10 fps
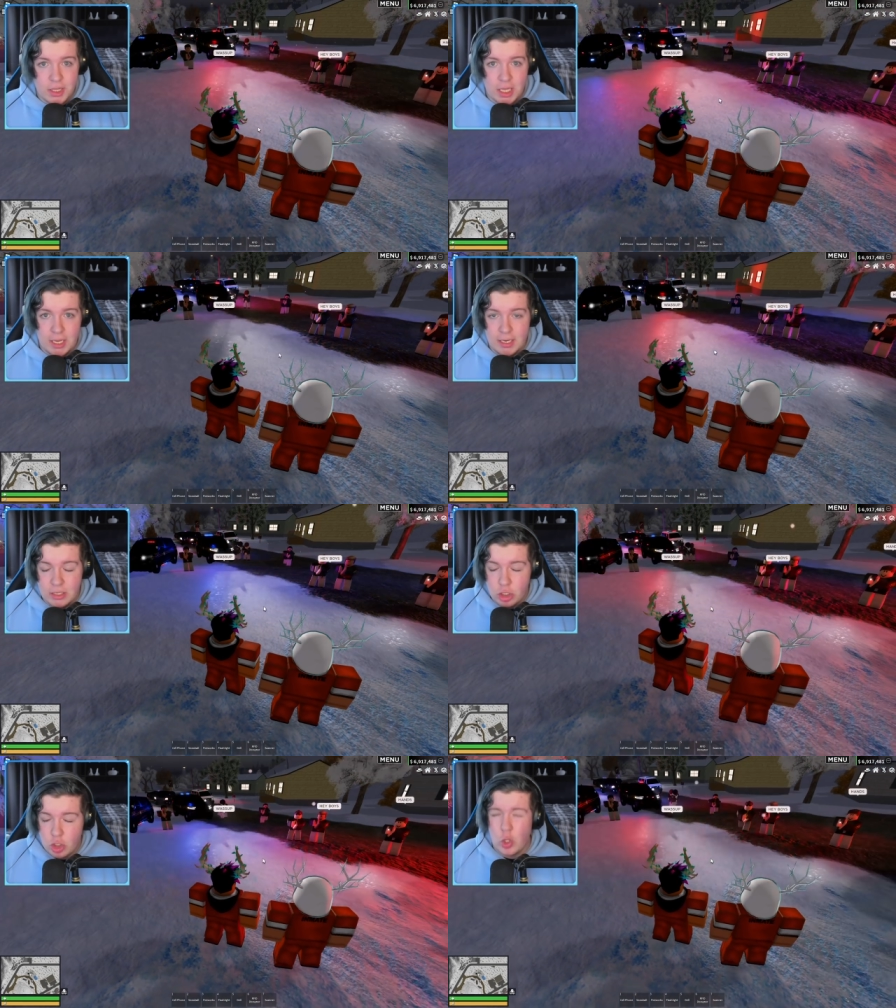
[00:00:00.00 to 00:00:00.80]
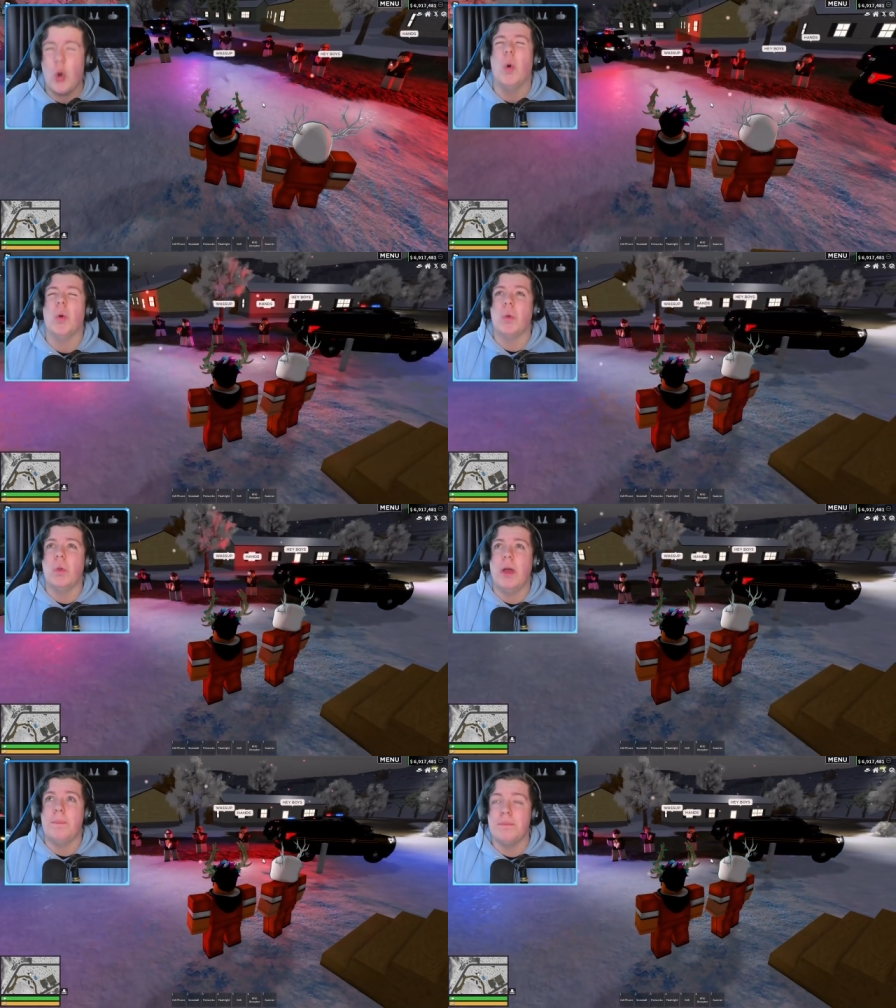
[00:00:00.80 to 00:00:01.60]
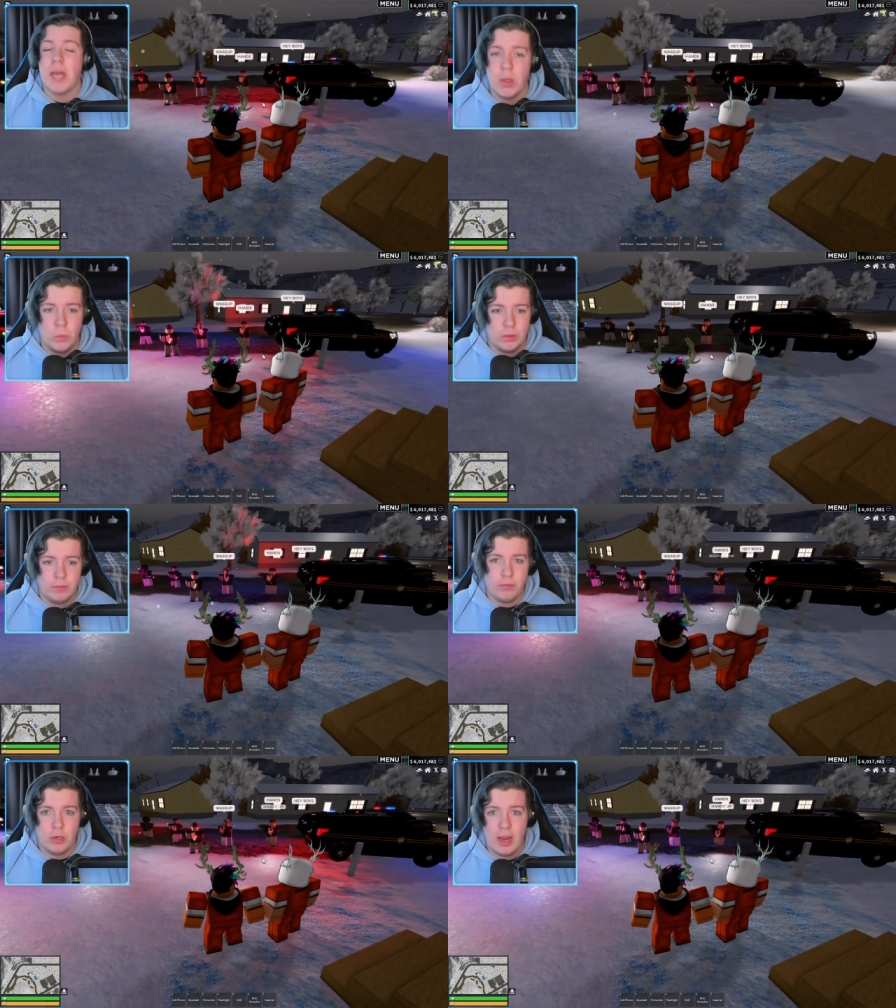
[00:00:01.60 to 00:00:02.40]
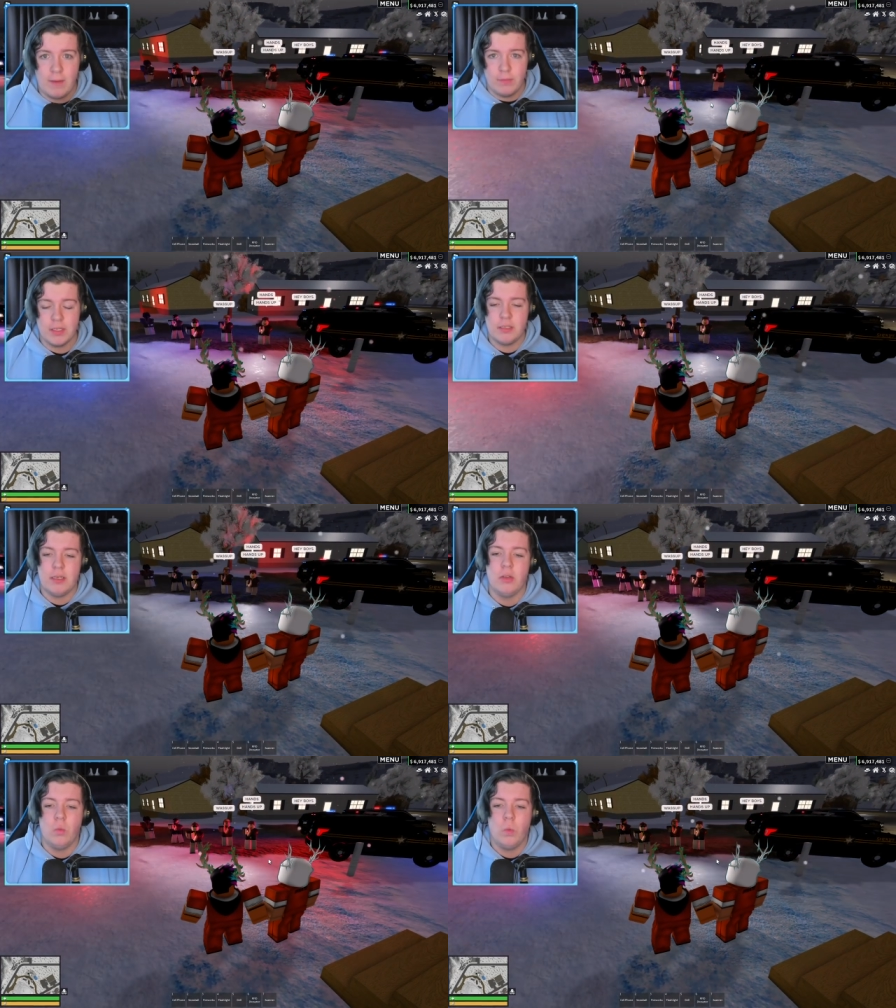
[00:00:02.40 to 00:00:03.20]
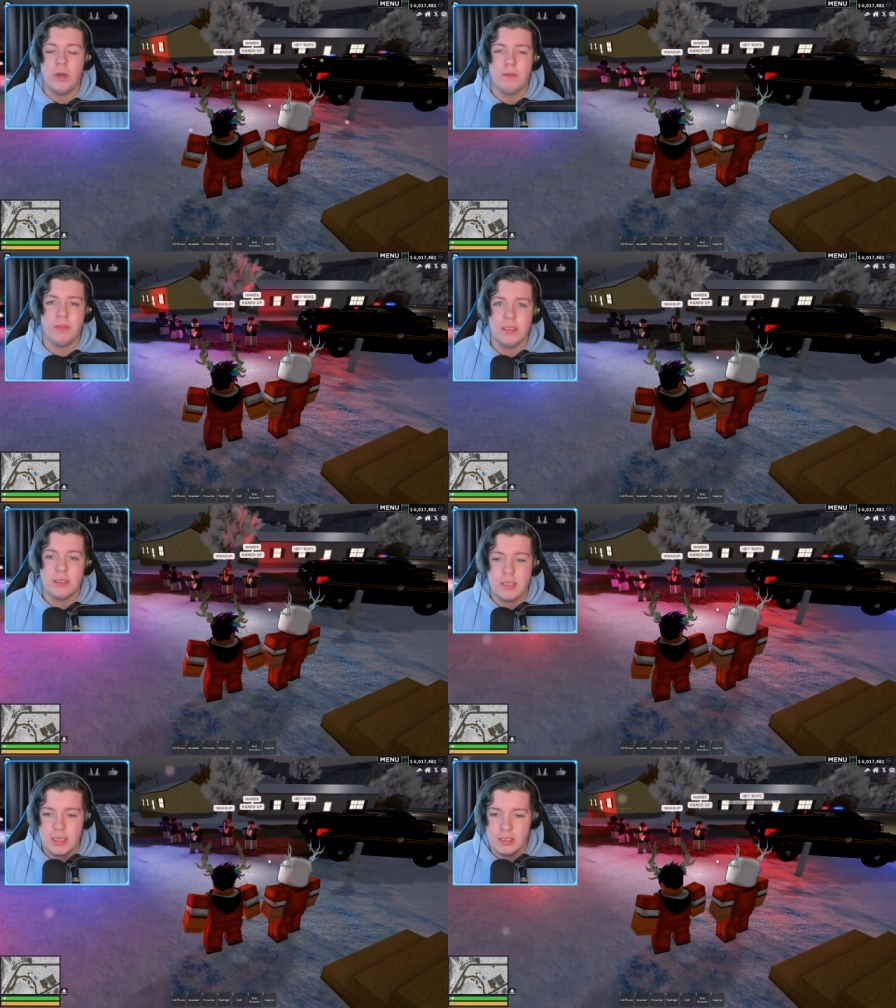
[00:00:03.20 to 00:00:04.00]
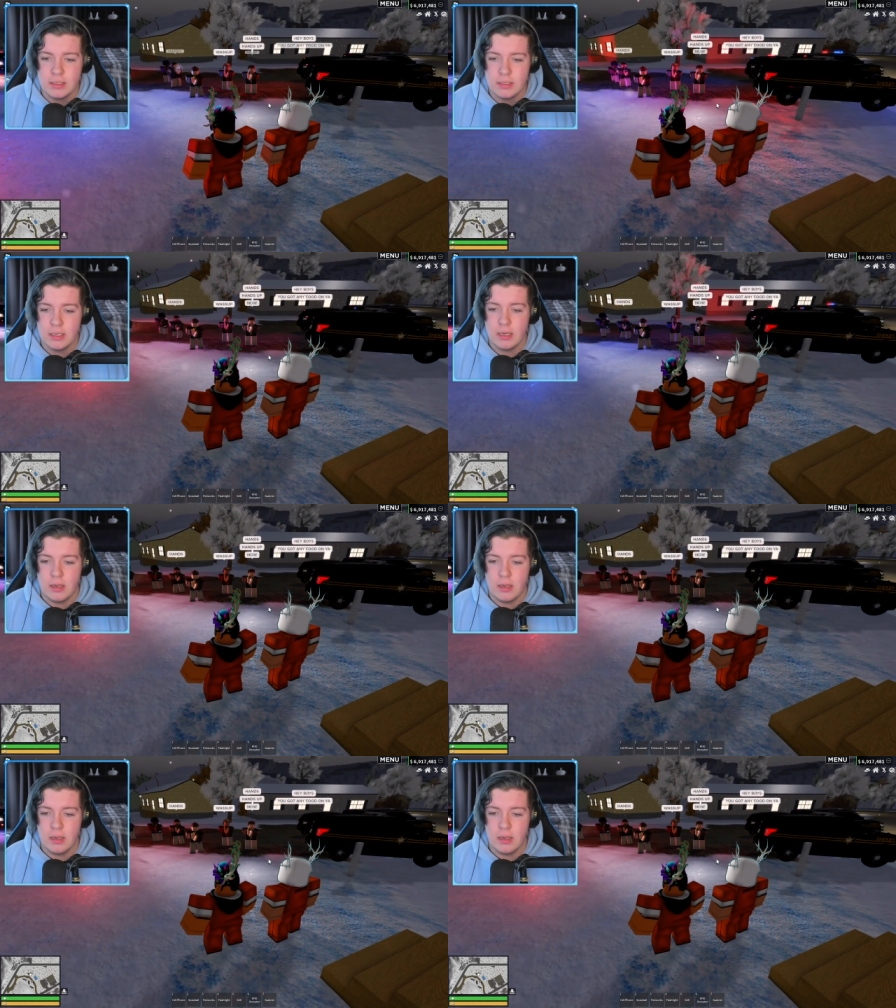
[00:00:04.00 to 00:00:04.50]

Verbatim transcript: the total amount for every single one of these things,